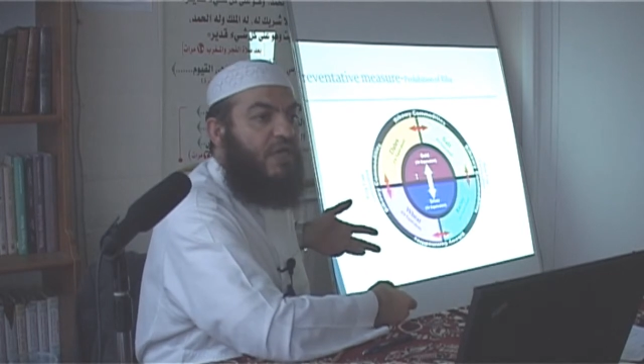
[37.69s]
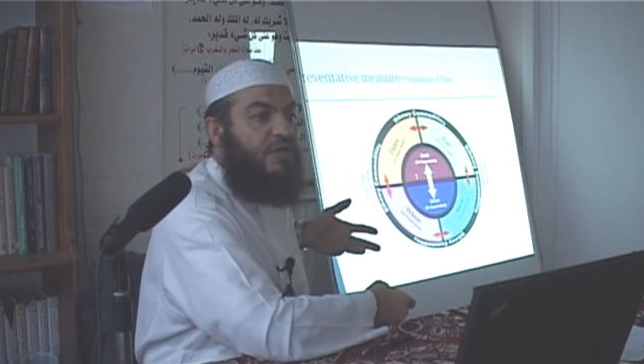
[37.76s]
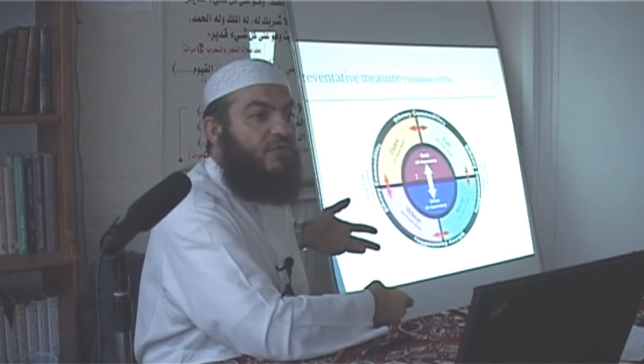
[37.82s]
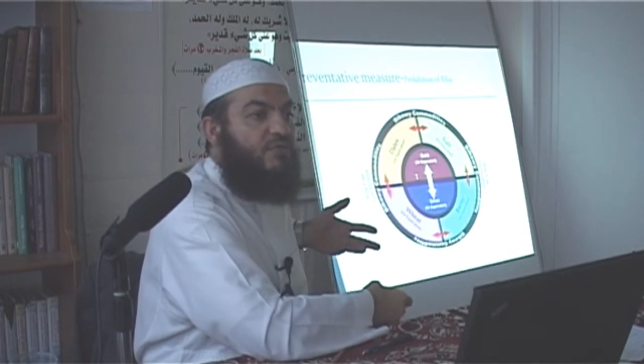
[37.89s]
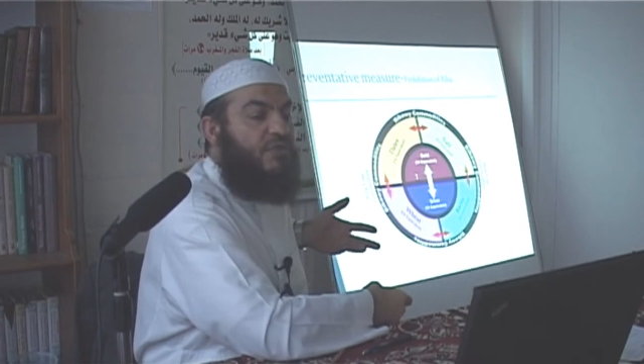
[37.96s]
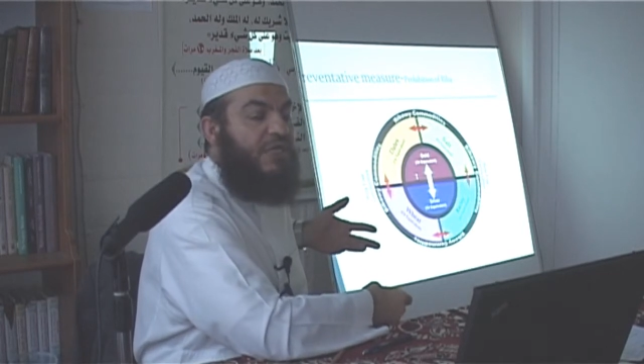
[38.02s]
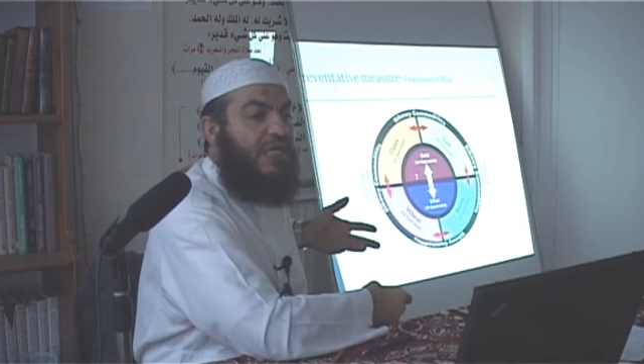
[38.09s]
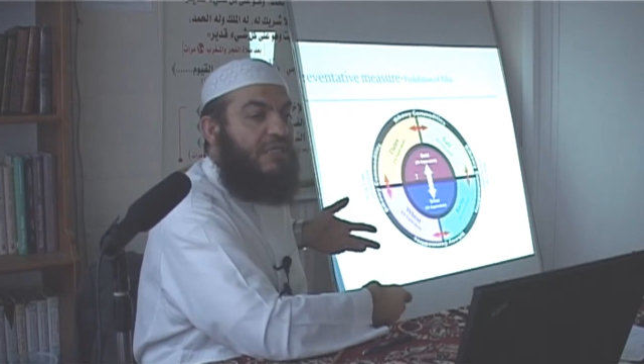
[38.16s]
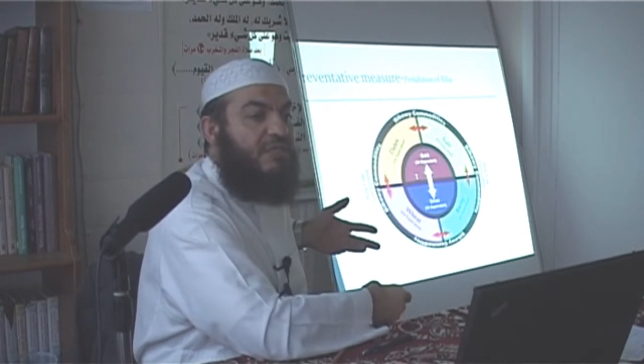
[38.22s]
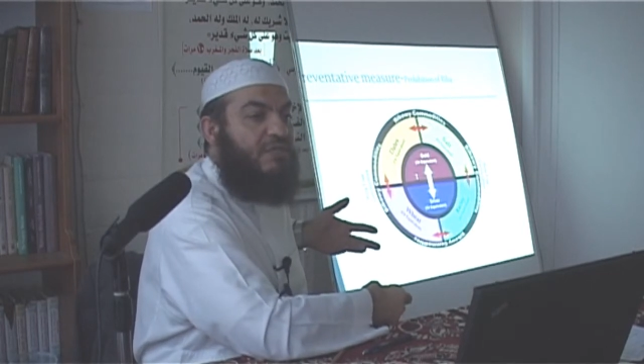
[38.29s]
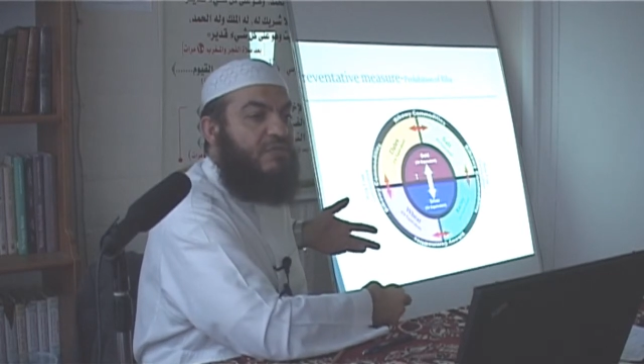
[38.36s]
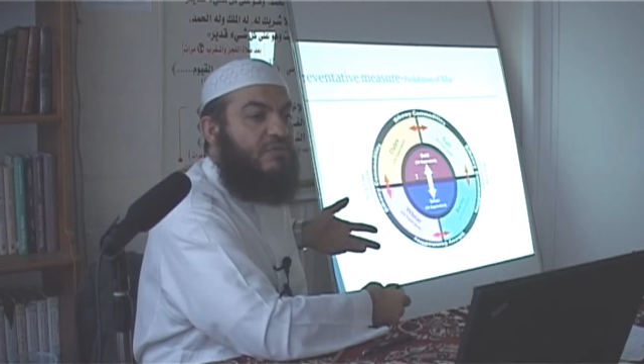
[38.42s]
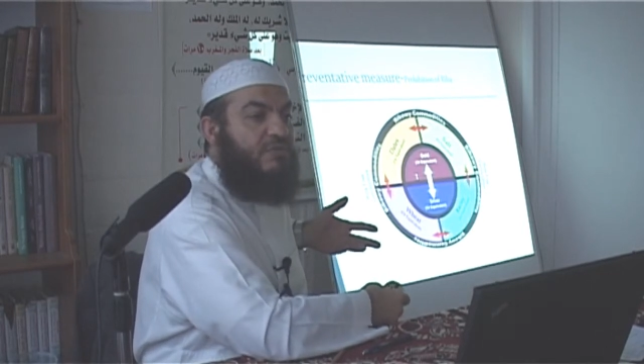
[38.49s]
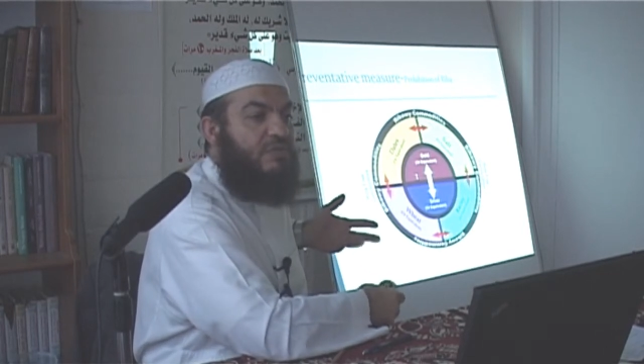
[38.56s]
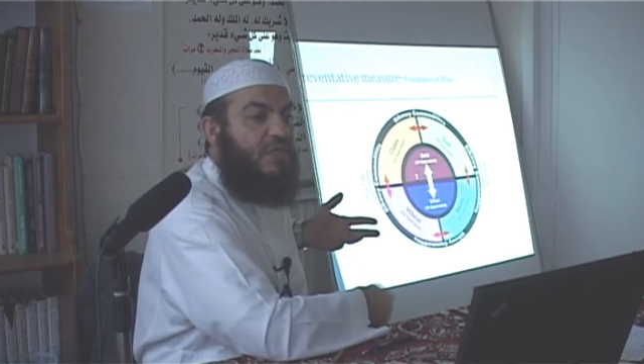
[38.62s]
are you
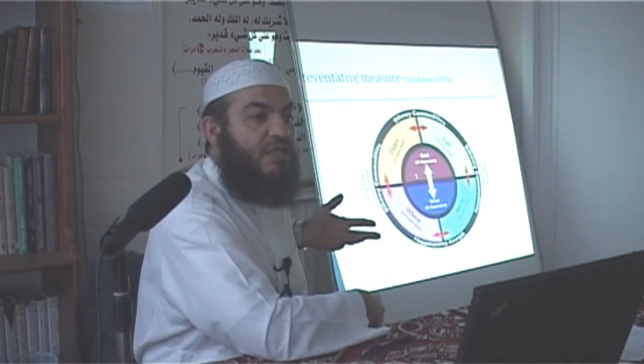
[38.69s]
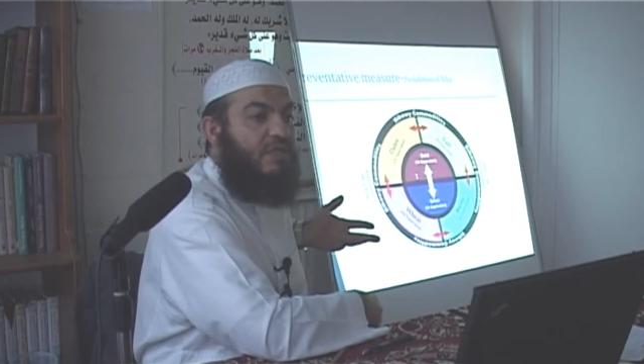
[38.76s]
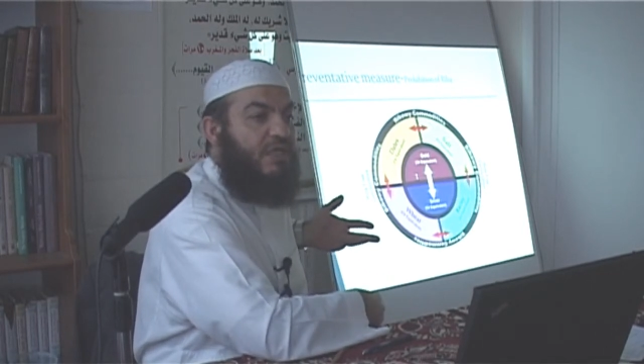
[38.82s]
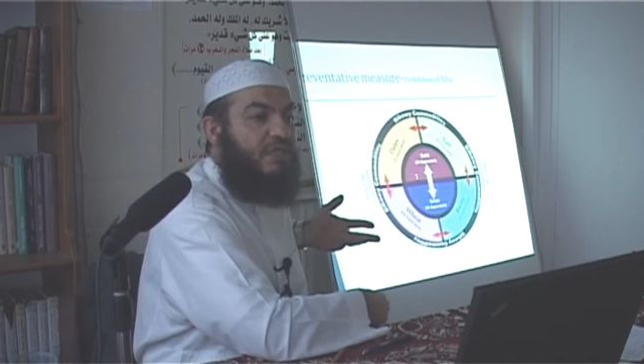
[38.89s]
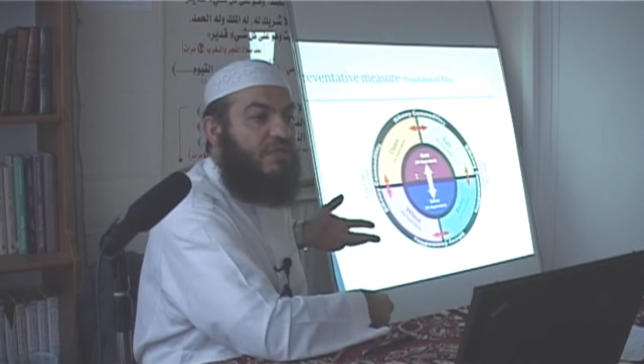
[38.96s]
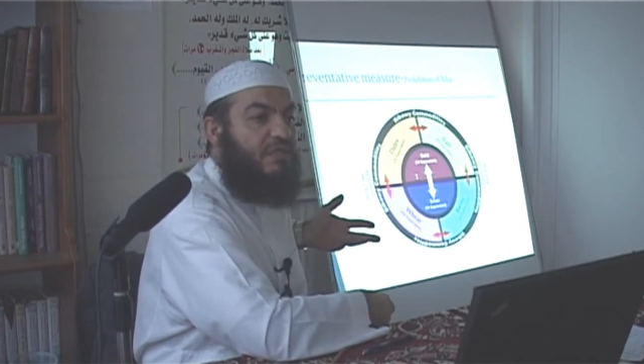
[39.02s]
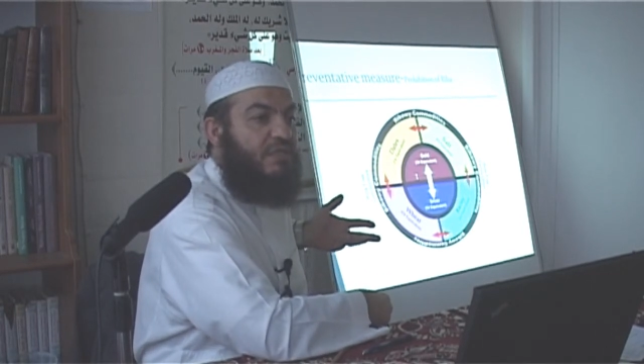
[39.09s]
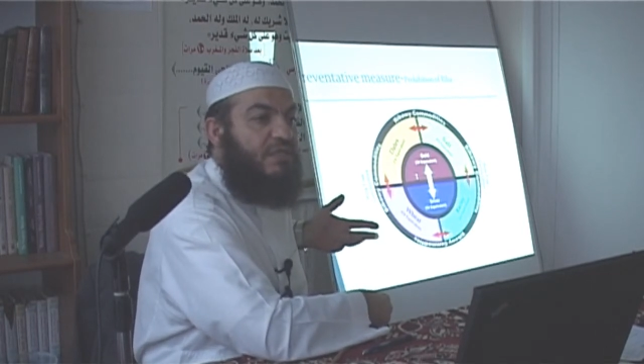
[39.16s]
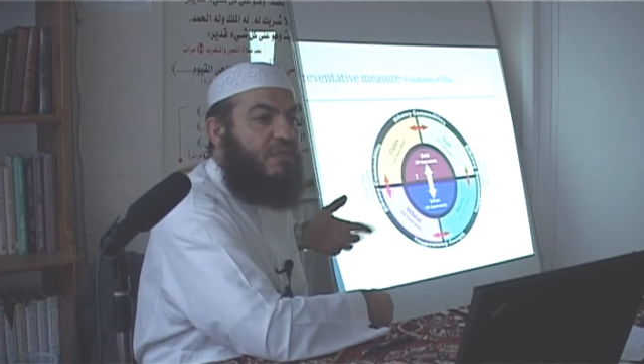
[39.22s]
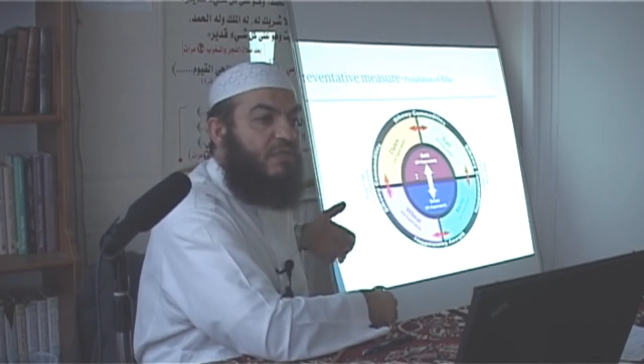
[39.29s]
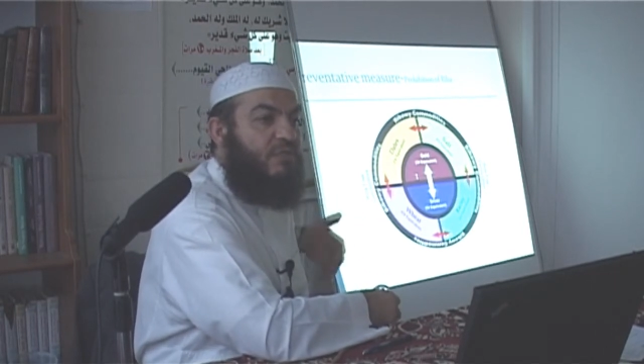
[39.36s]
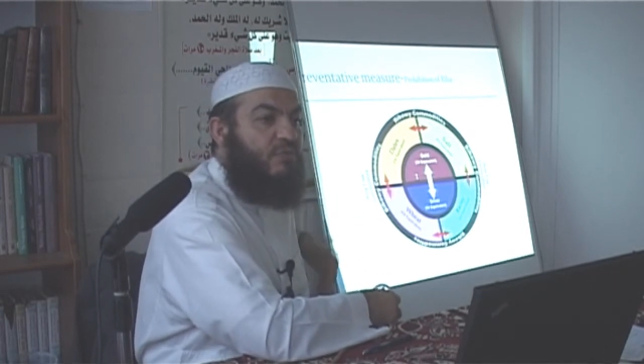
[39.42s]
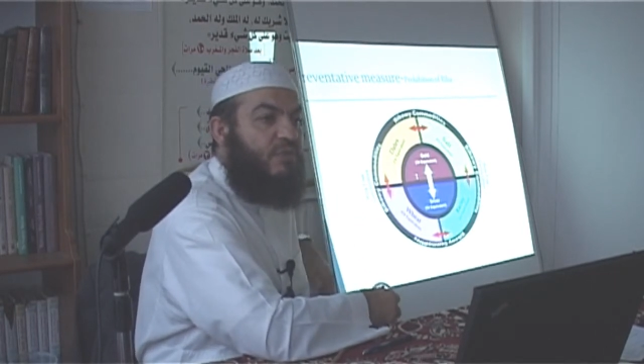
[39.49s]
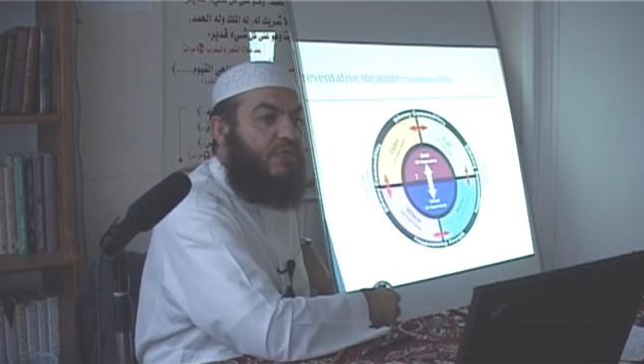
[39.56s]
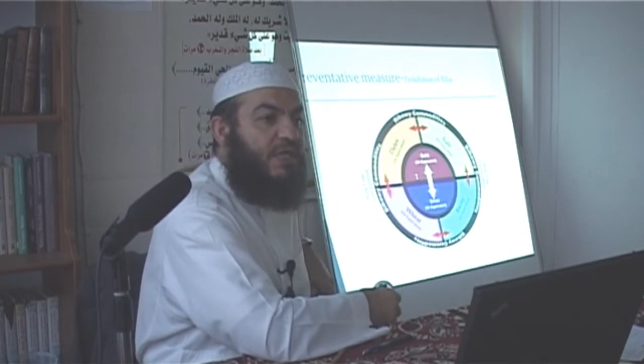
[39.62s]
reluctant to say that
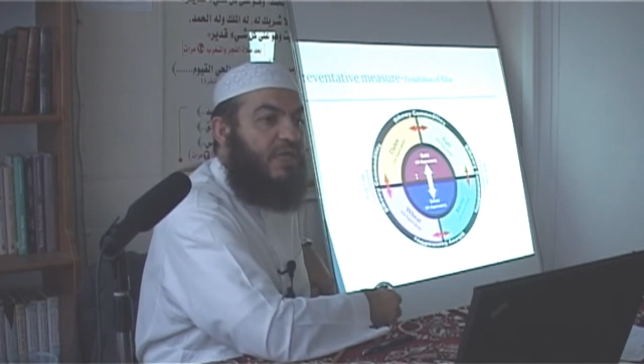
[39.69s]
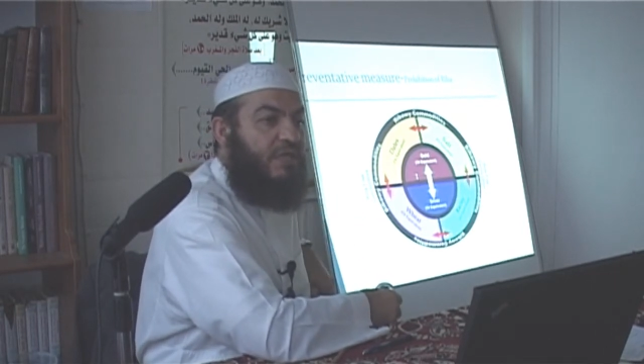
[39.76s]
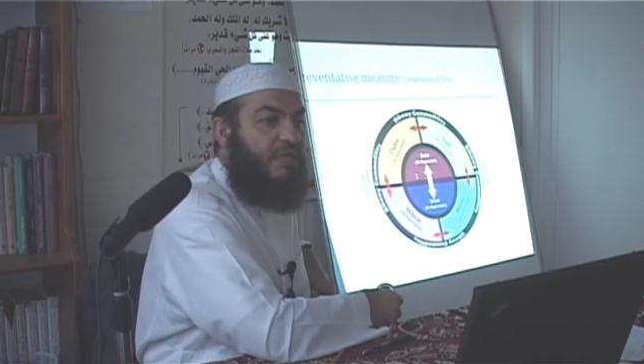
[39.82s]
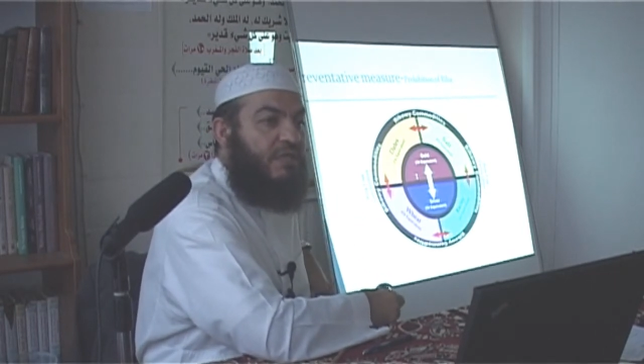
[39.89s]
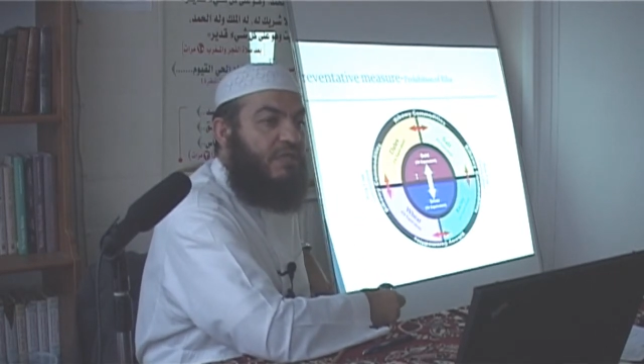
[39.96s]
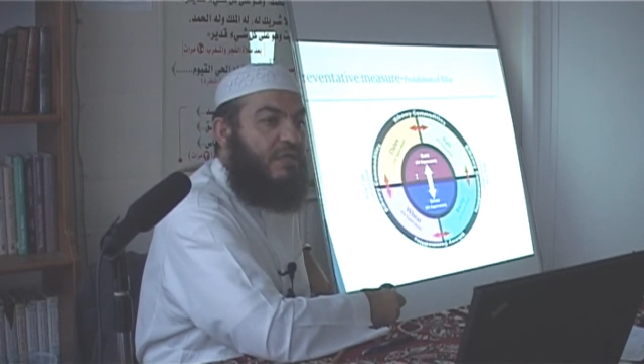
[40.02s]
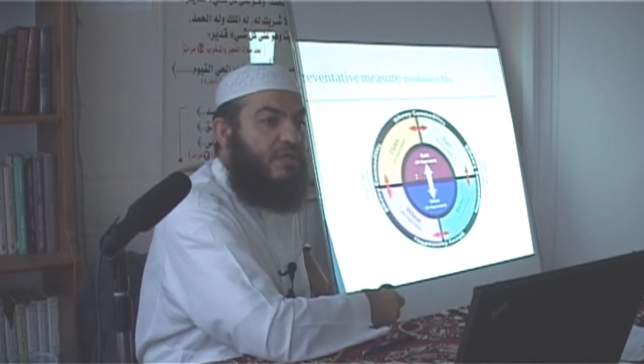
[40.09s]
we can?